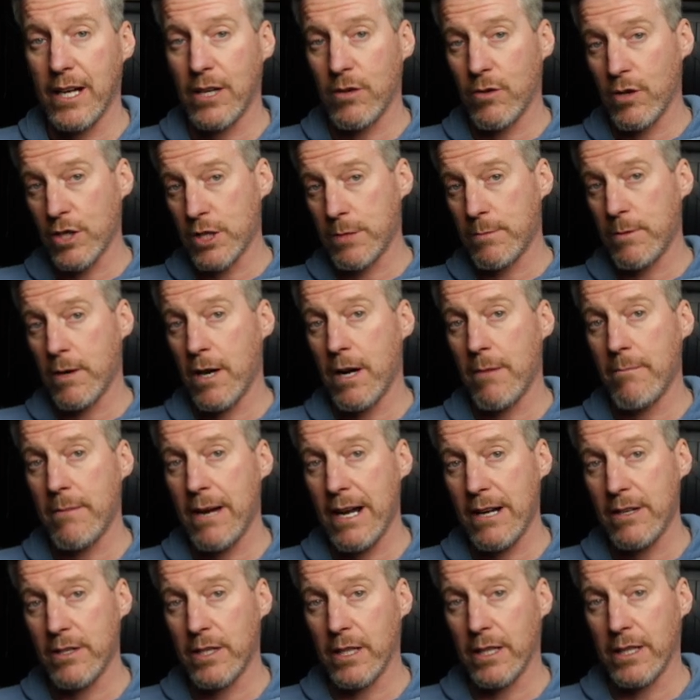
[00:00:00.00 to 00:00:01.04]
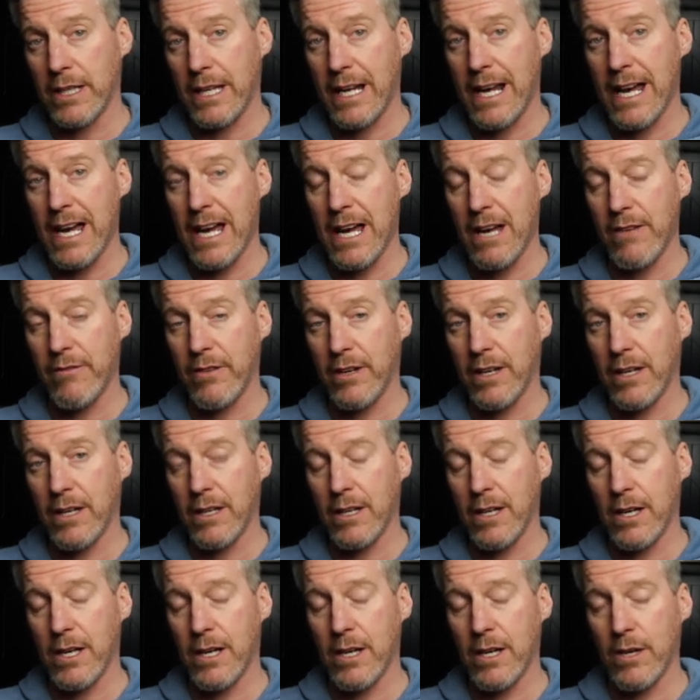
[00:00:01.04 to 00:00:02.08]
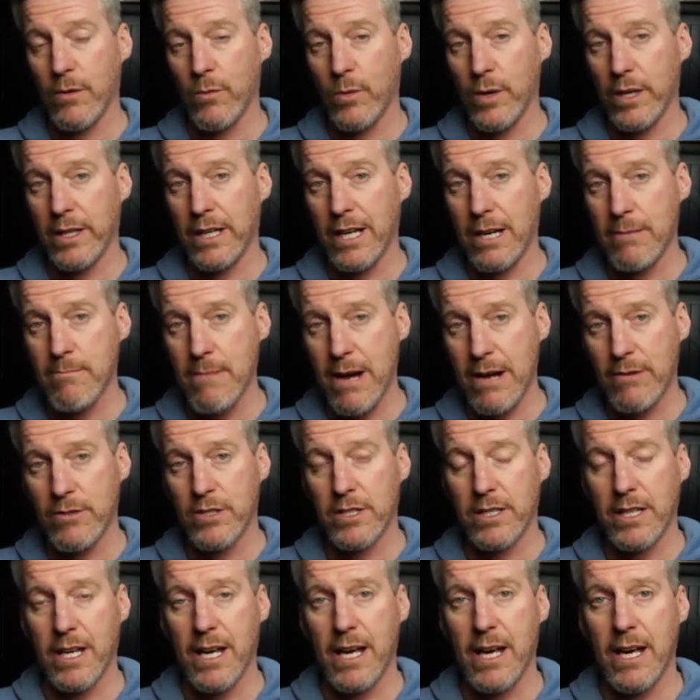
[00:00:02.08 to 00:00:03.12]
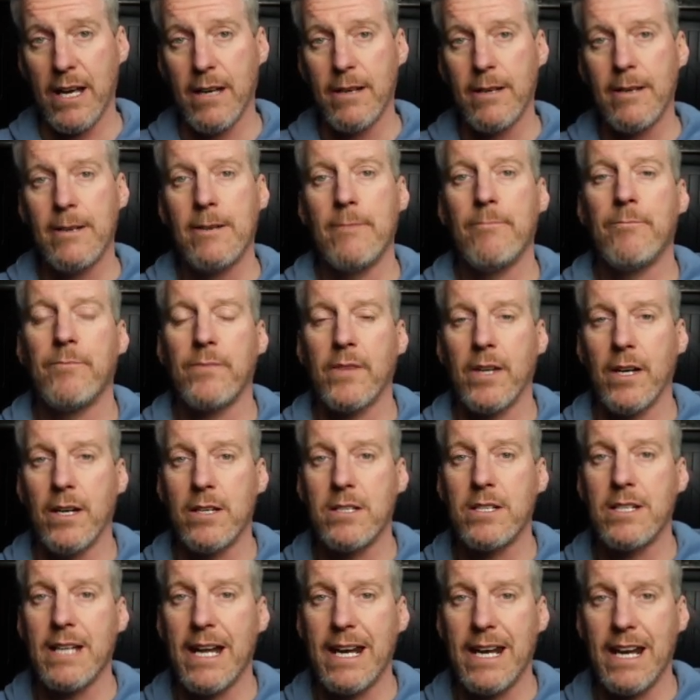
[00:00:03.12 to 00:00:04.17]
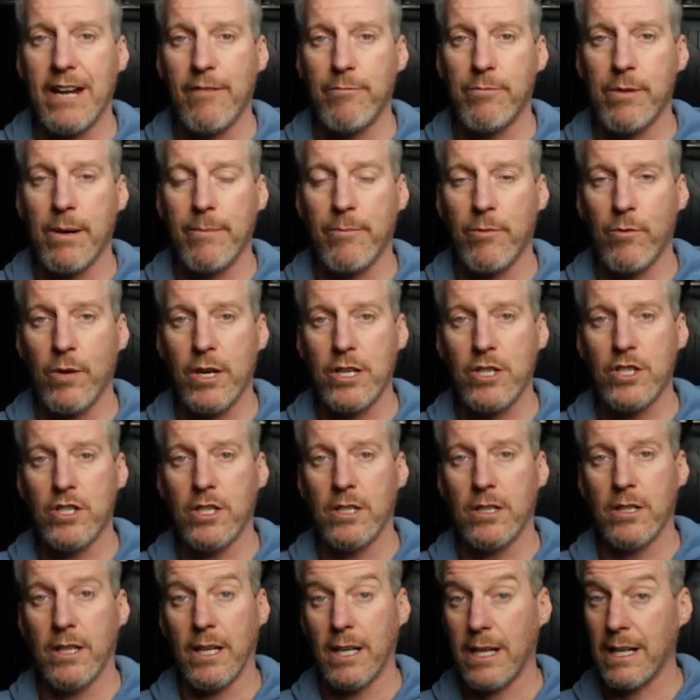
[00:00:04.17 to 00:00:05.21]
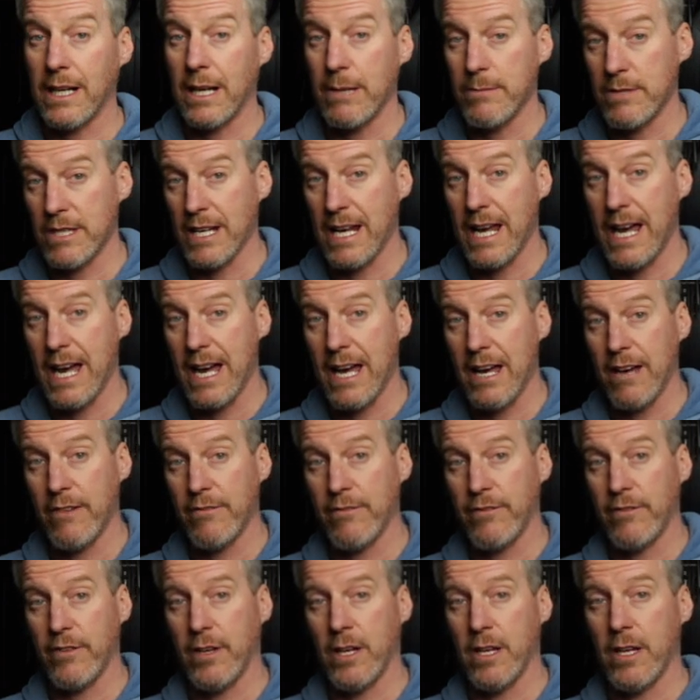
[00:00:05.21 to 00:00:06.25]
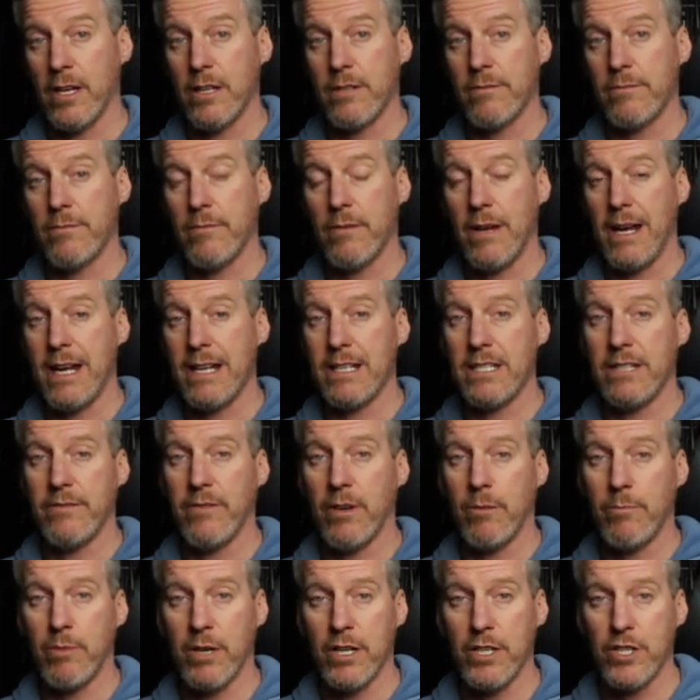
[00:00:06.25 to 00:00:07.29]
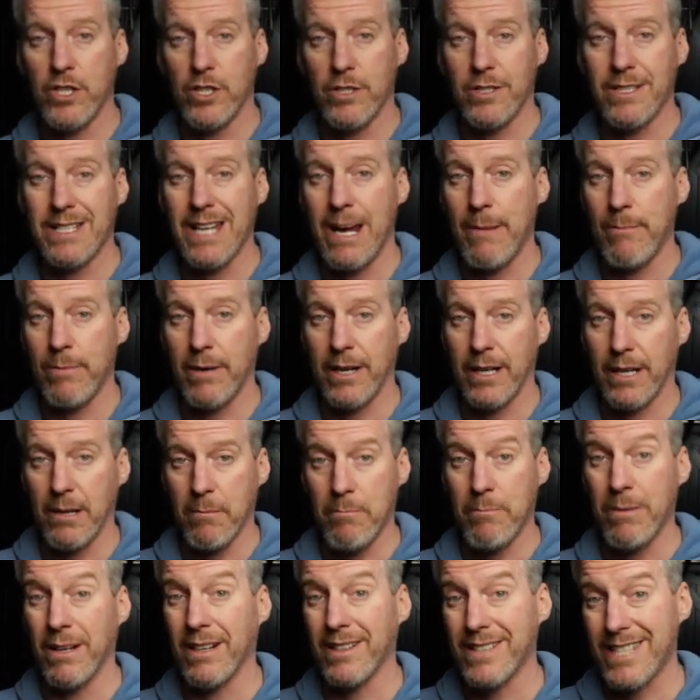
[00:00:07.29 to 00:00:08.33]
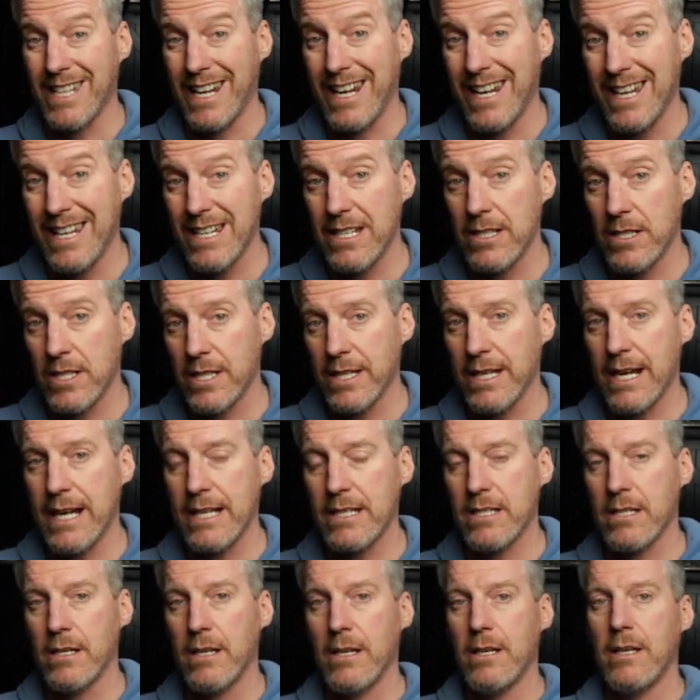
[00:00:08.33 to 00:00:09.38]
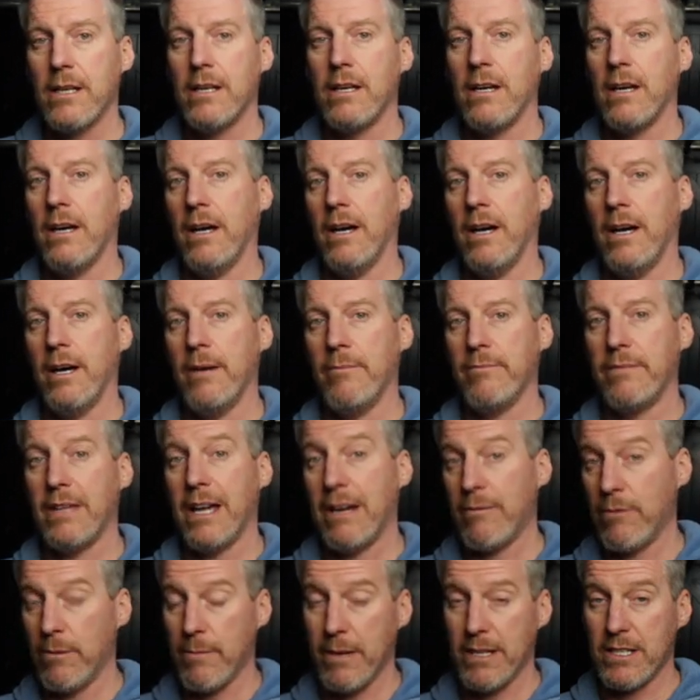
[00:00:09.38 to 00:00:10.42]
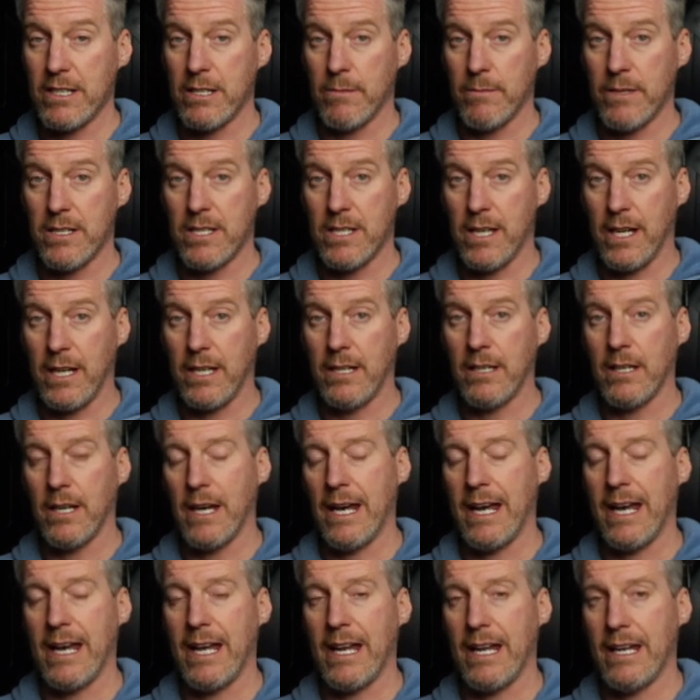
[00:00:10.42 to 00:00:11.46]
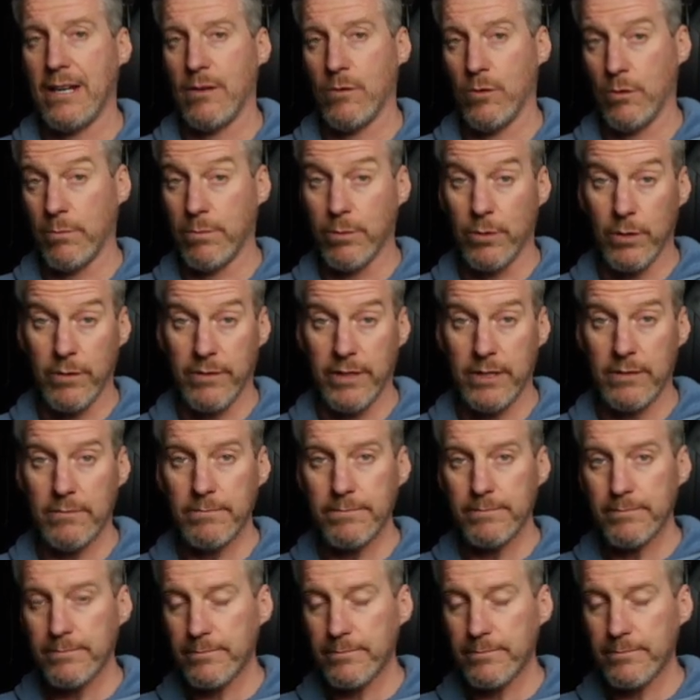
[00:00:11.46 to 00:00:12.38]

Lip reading: crossbar mount that they have, where they mount their sat nav preparation, they claim to have anti-vibration dampening built into that. That remains to be seen and or proven.